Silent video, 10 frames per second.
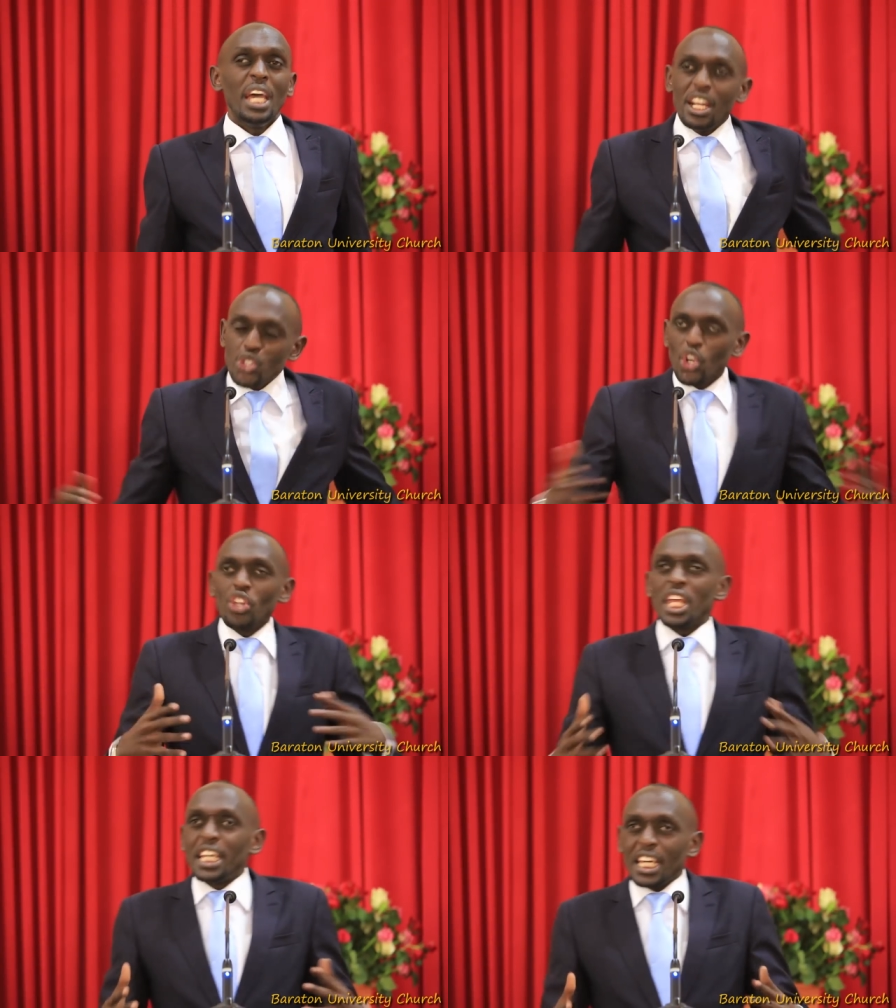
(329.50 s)
And
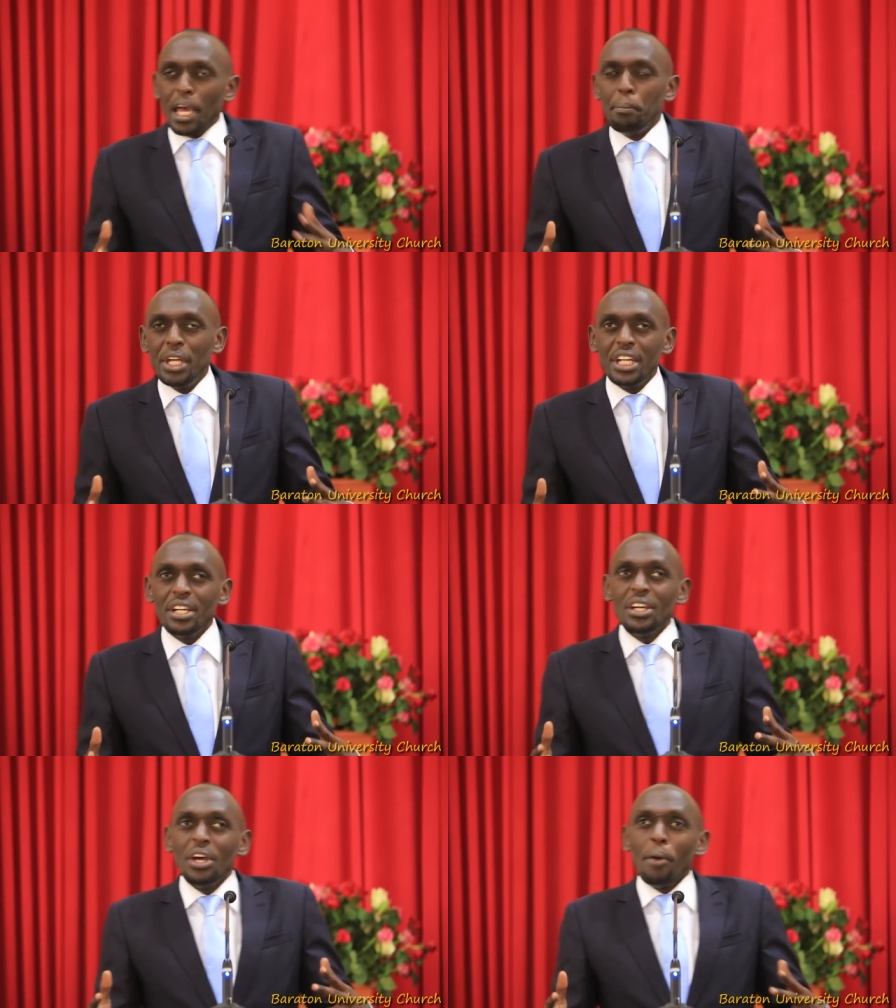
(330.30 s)
so they came
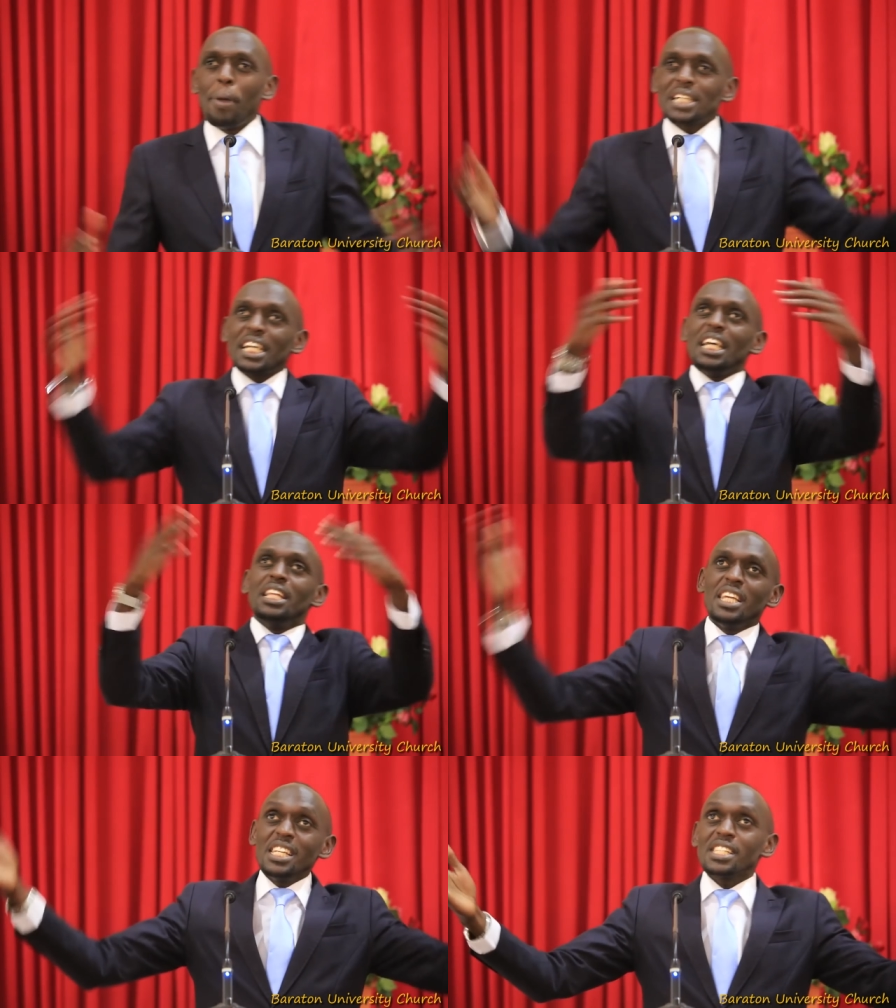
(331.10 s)
in, but
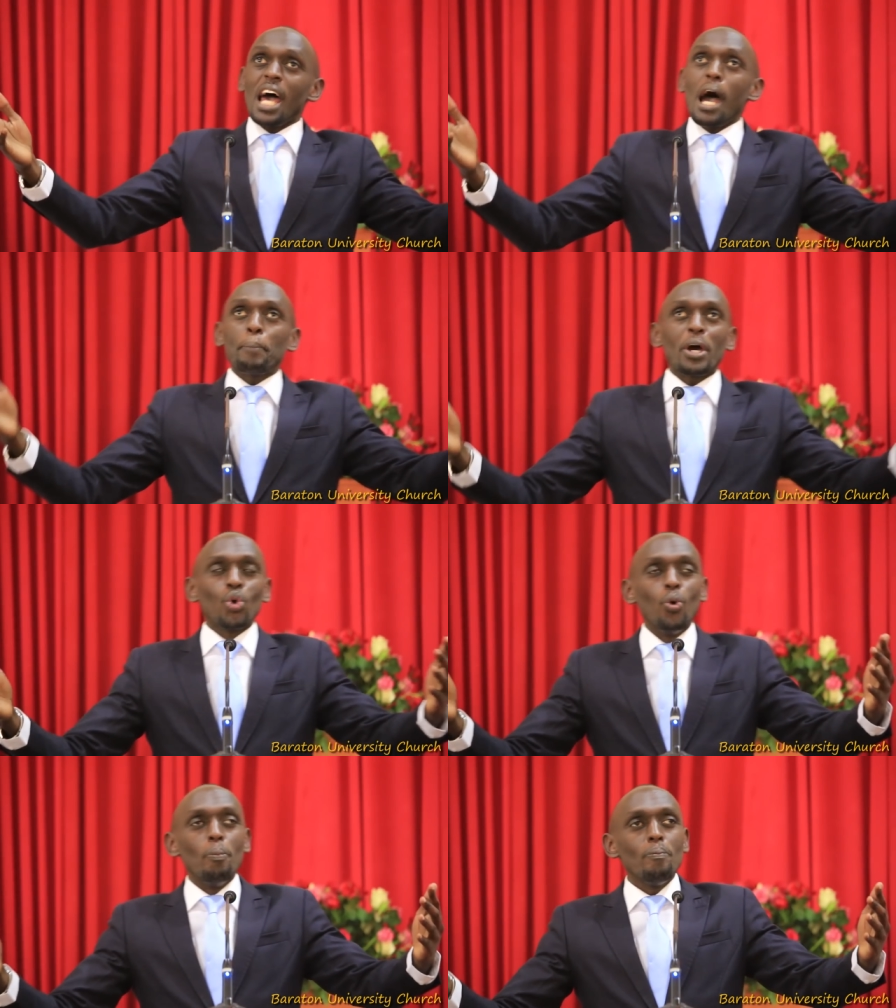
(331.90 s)
in this upper
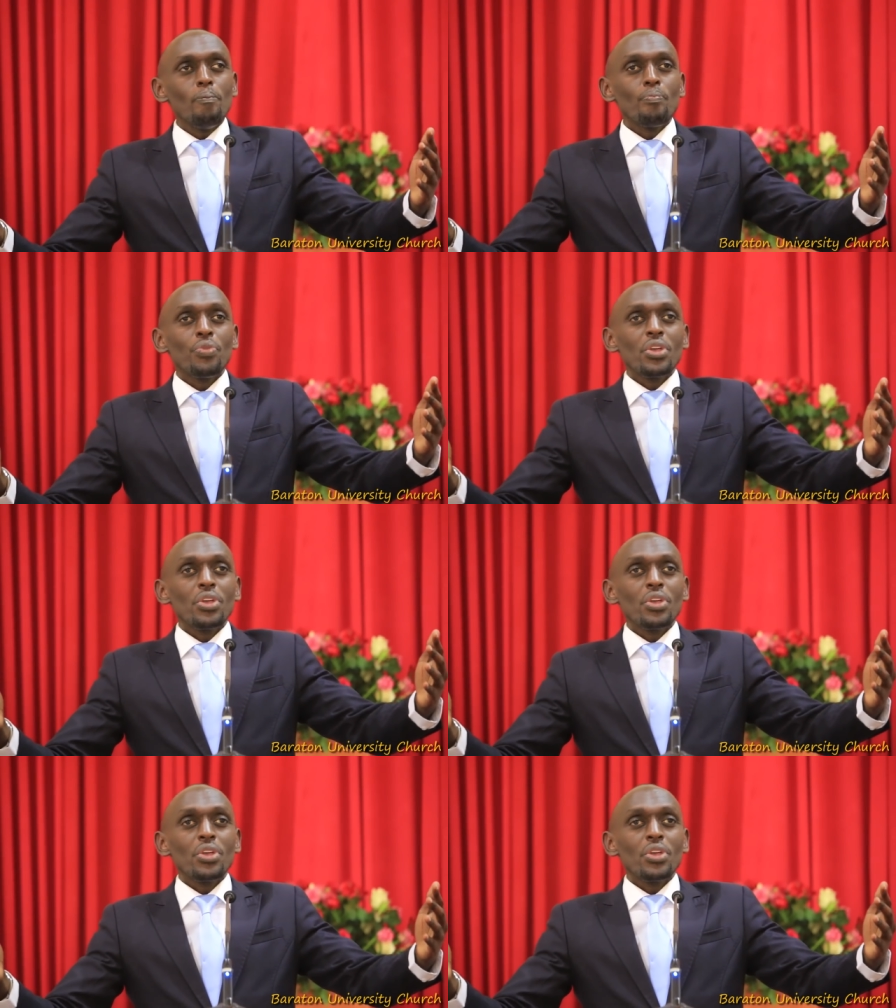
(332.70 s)
room,